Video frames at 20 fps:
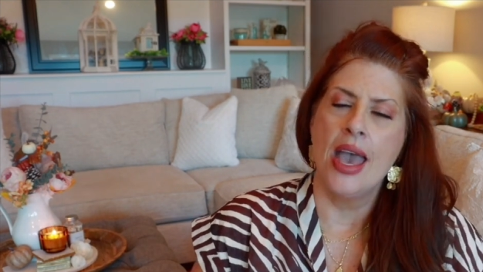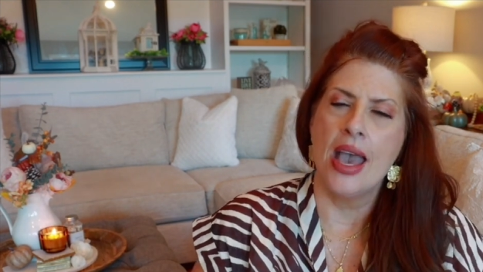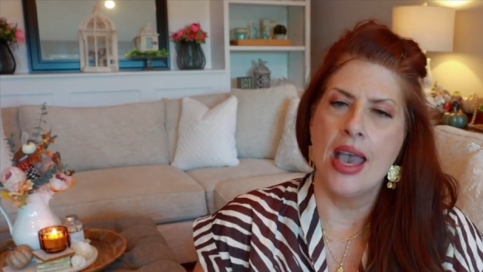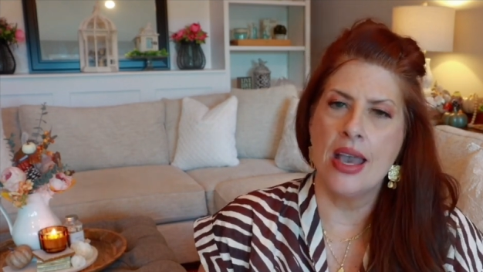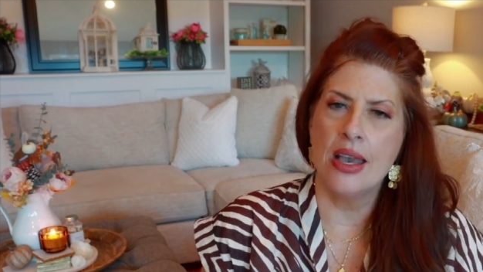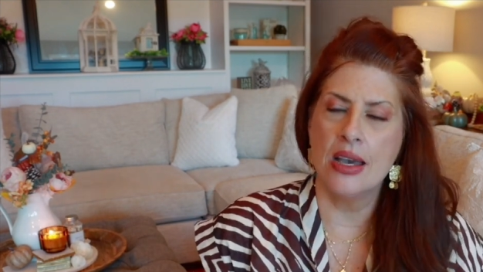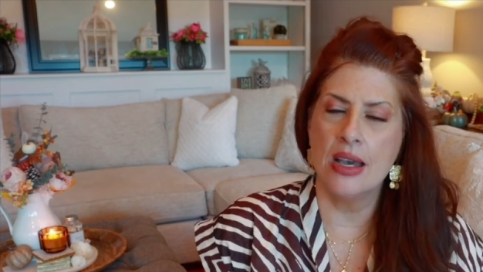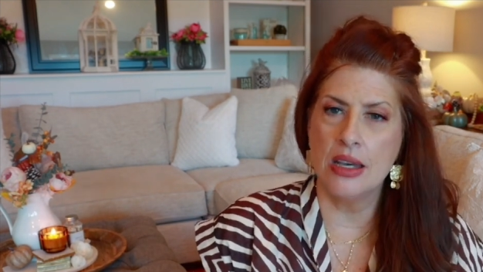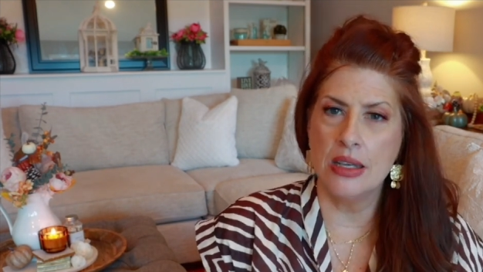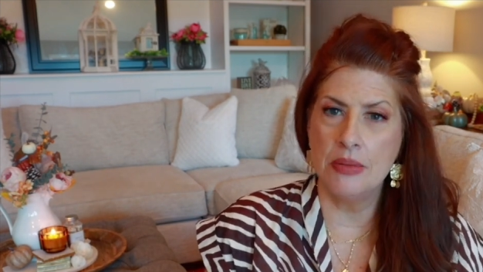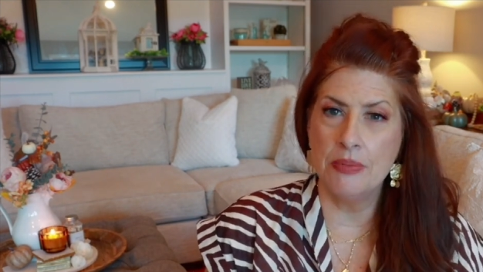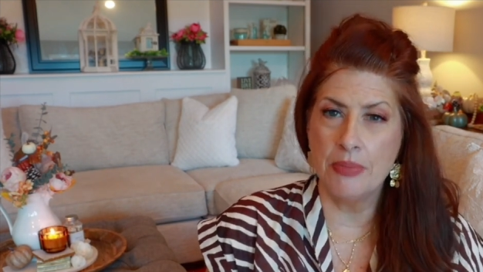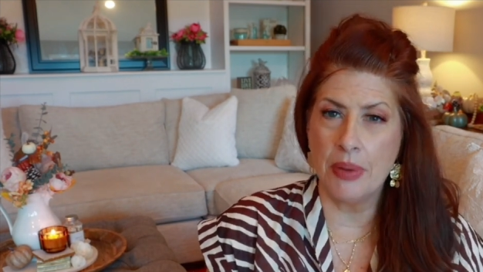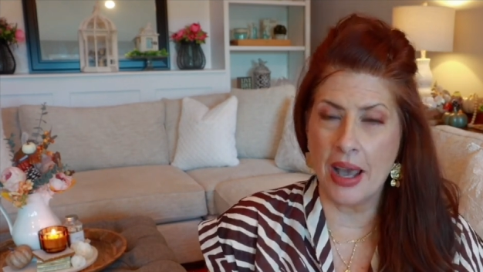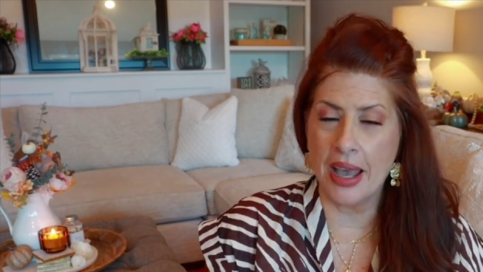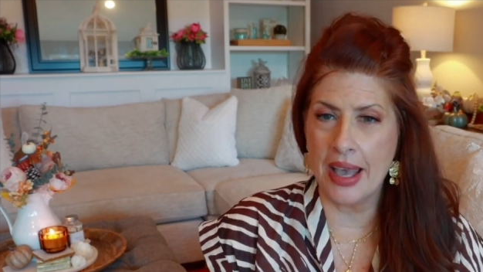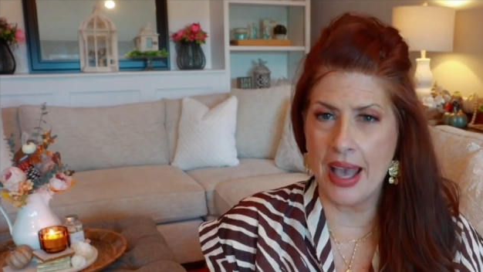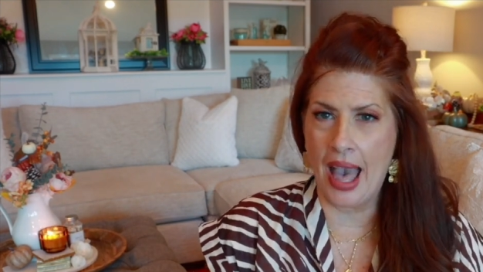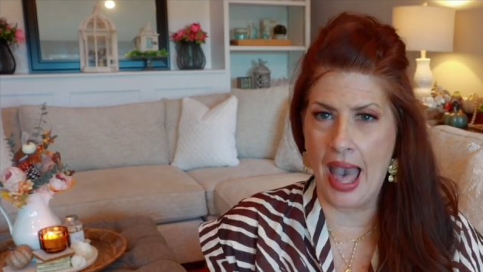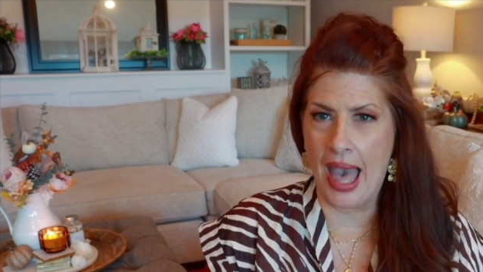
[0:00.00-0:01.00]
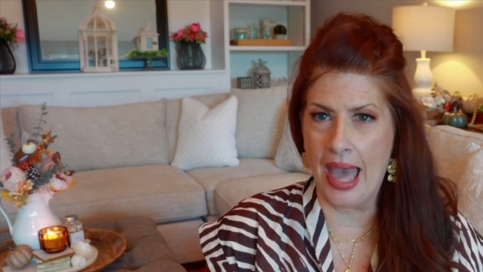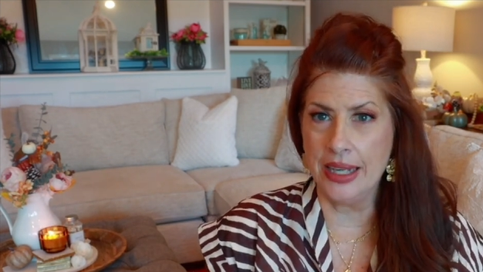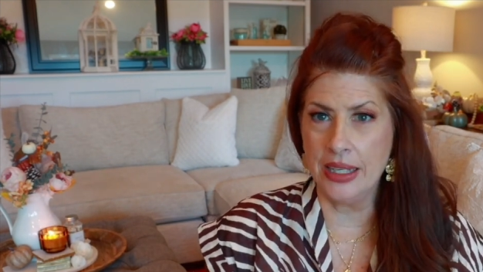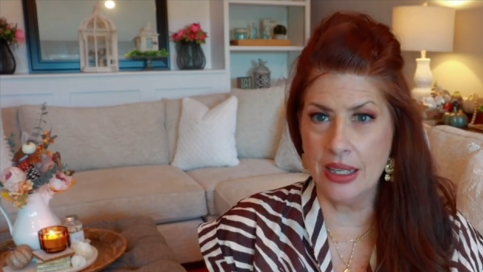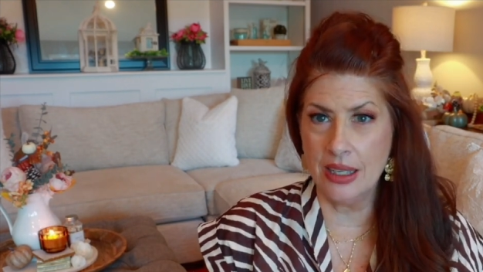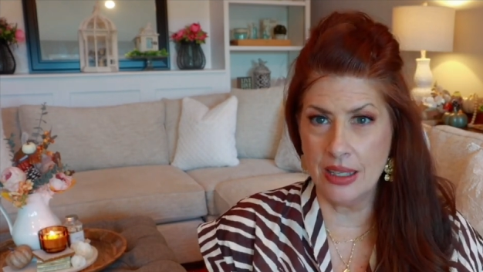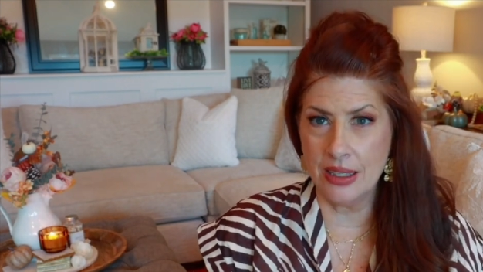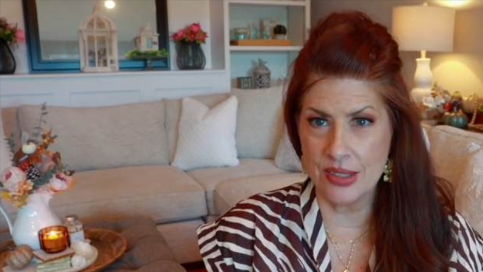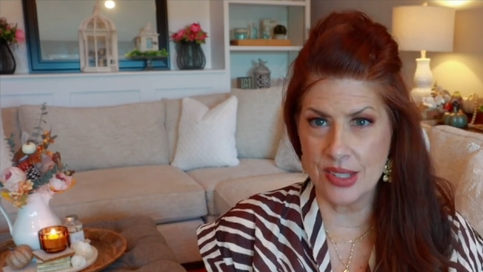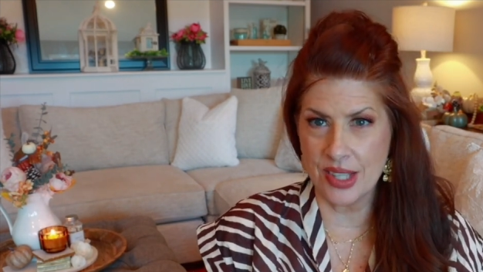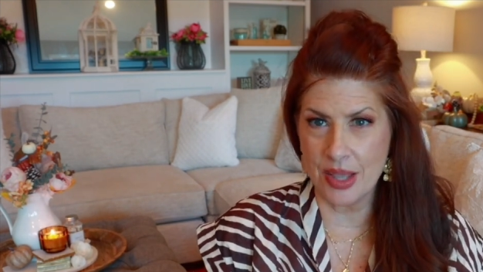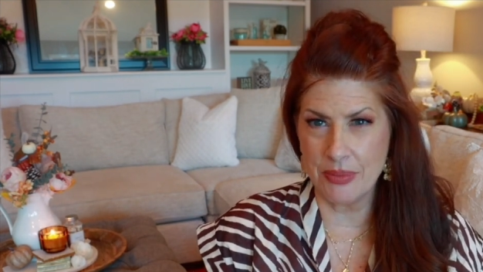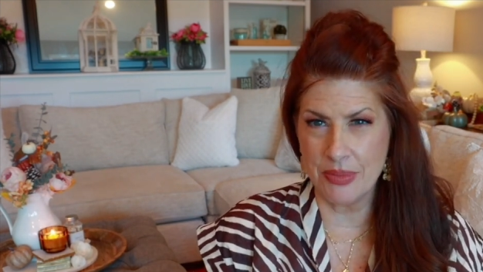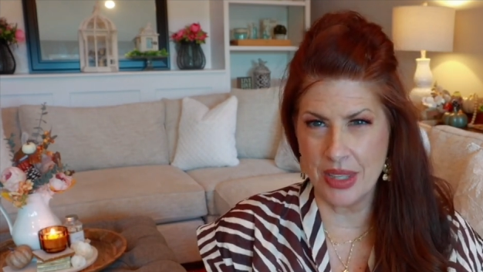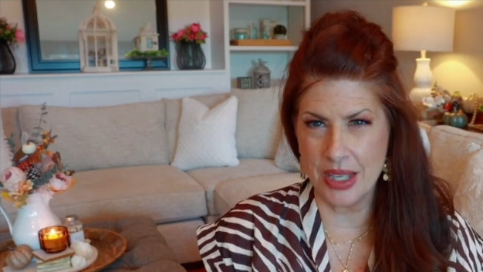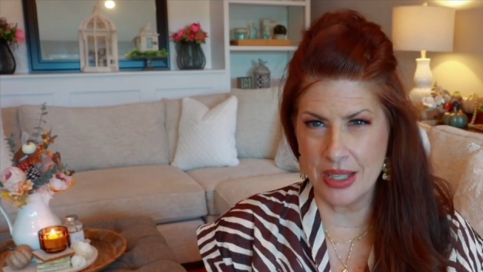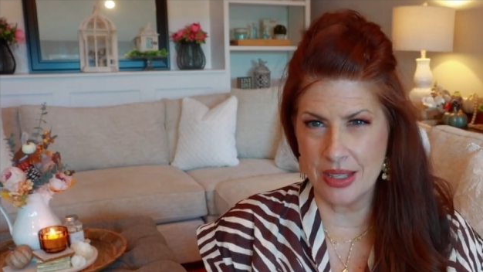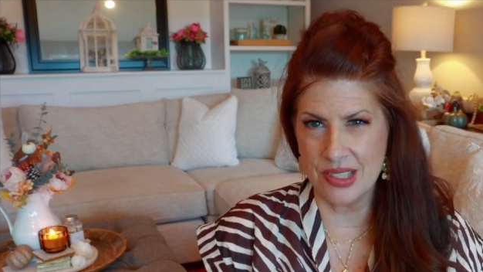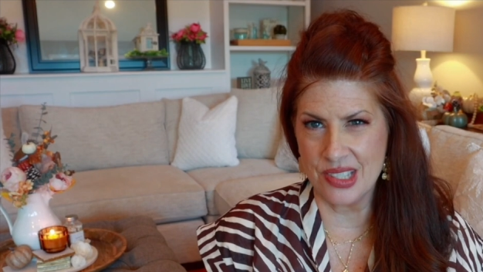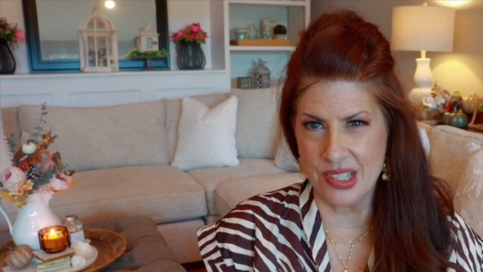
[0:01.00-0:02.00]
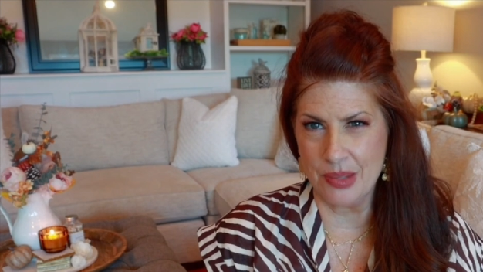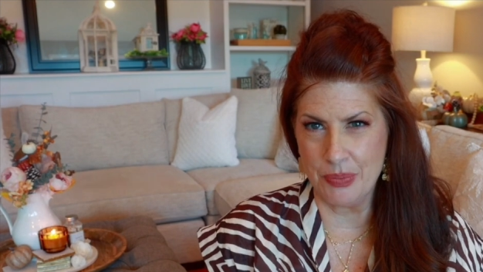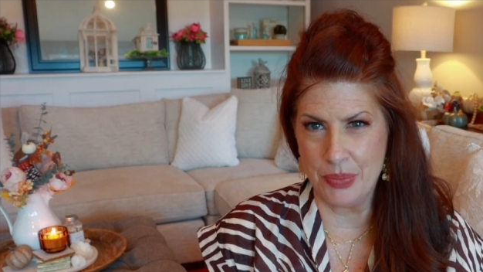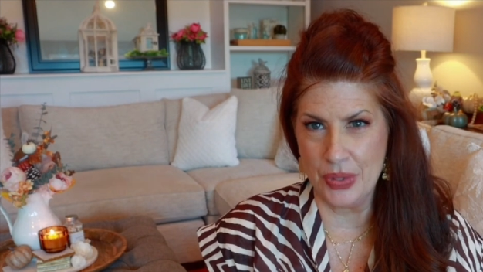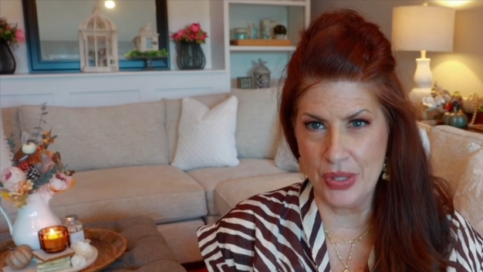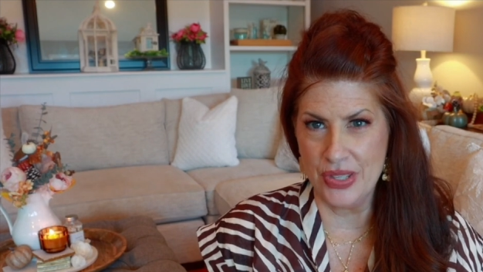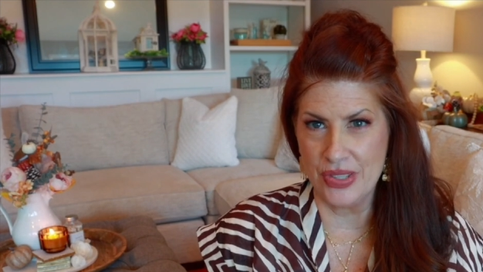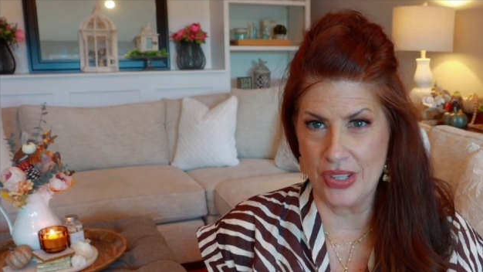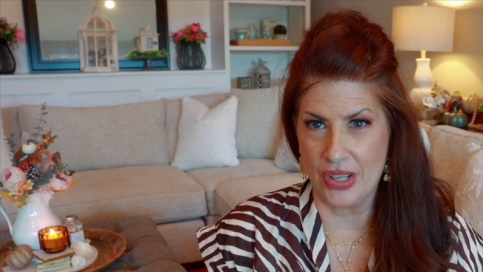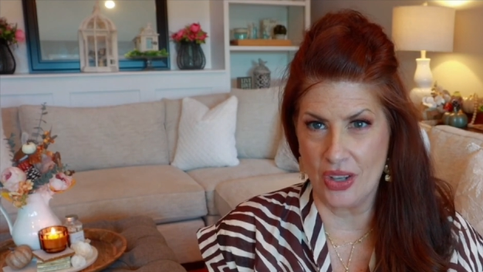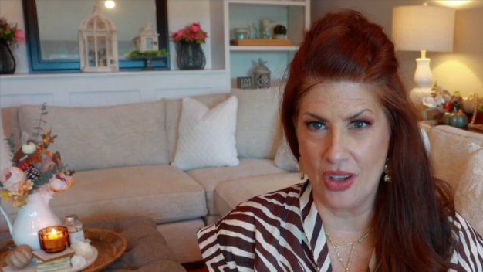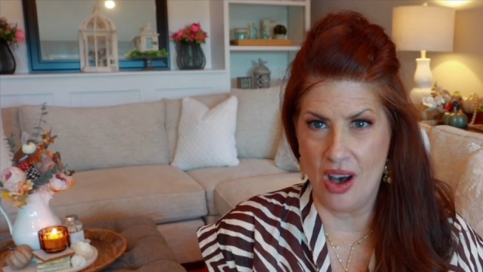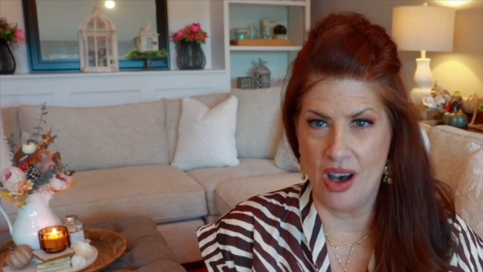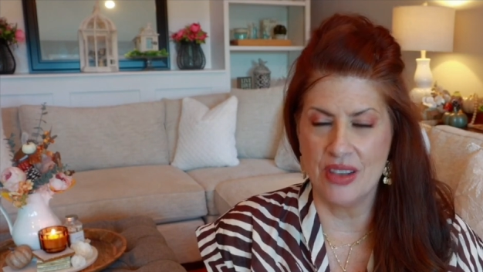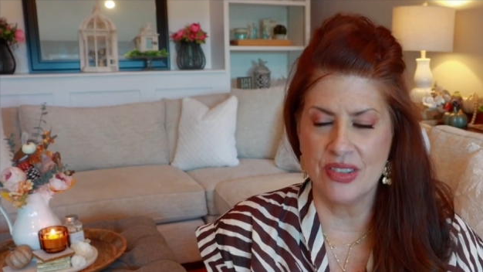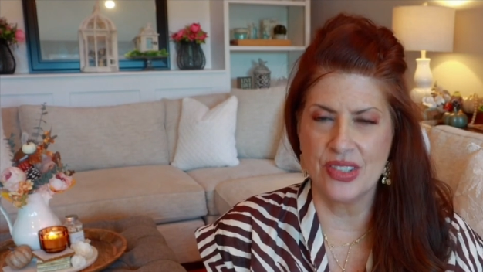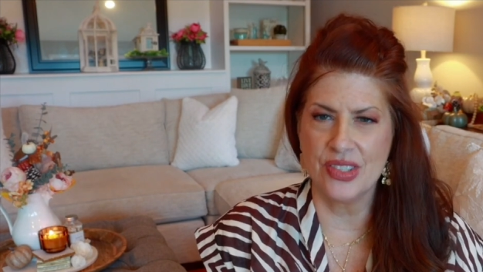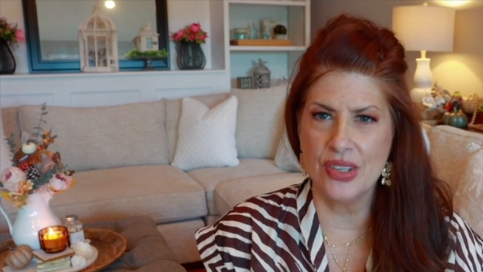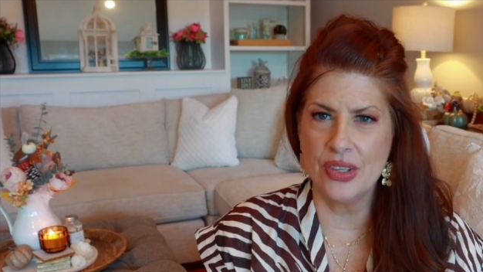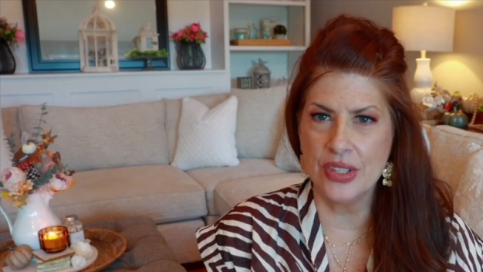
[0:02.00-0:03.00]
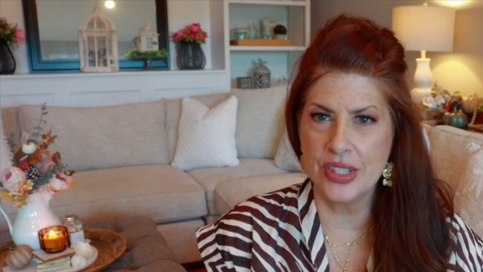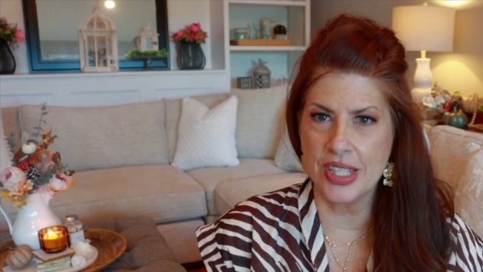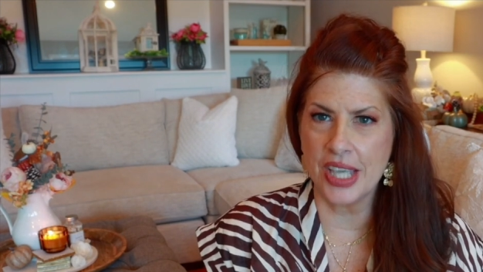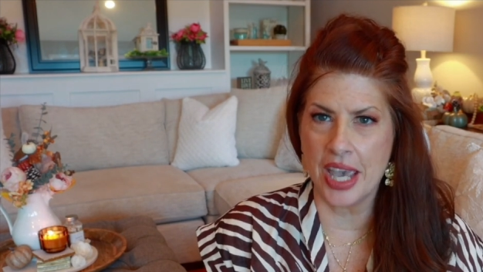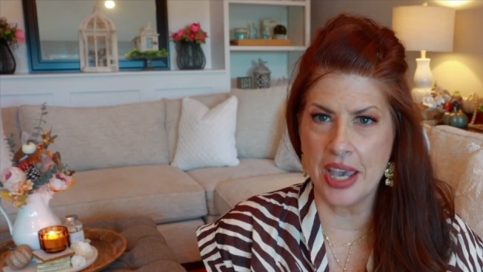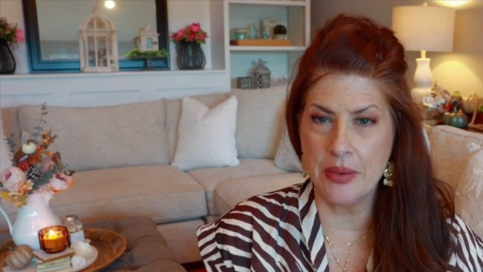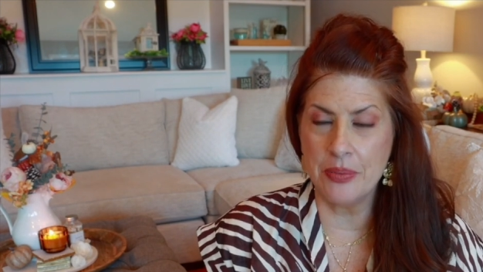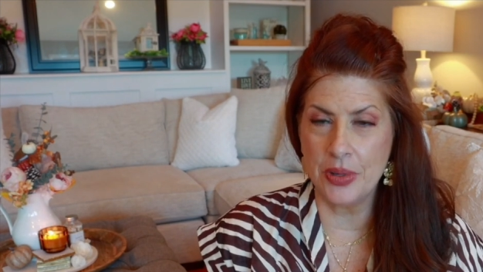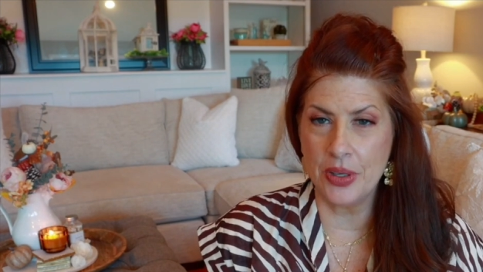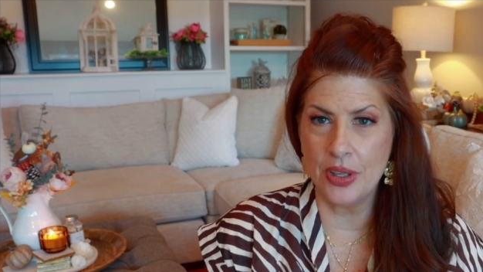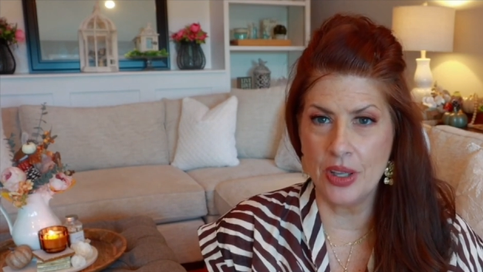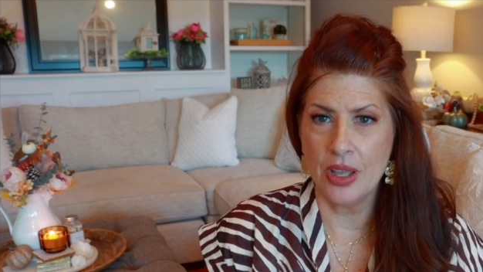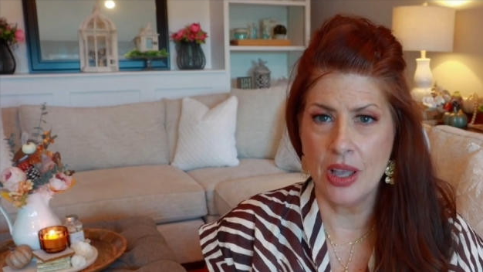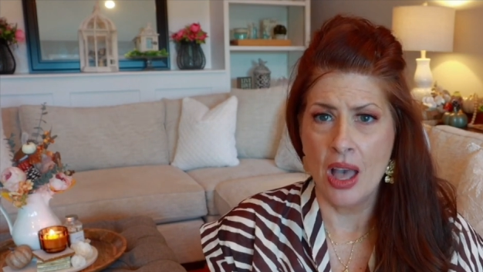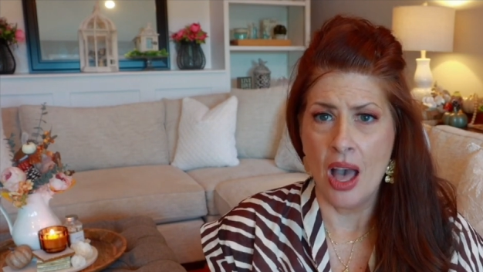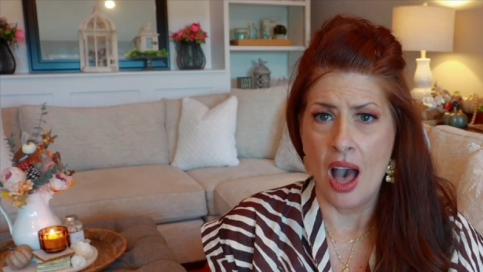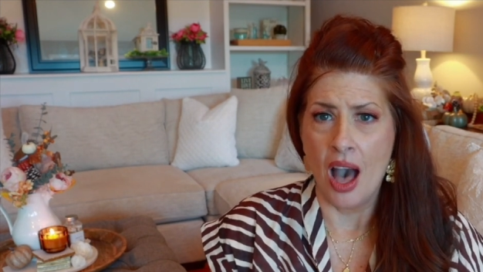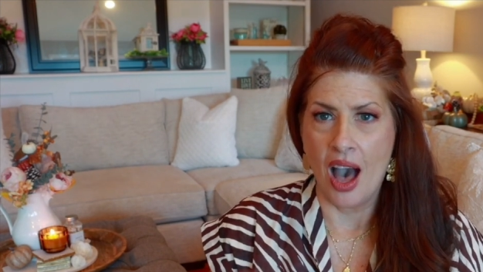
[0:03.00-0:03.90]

And by adding something as simple as a console table,